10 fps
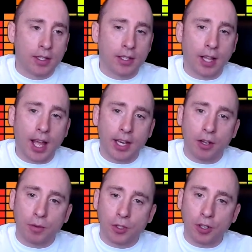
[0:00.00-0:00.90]
slide it
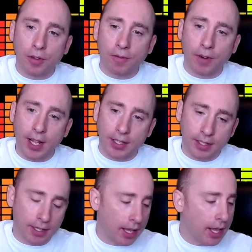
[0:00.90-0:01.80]
up 2 frets
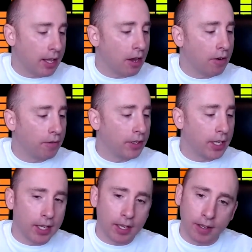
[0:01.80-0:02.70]
to the E over
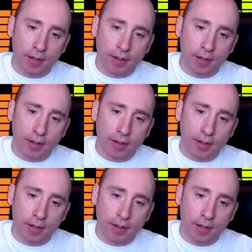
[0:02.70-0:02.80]
D,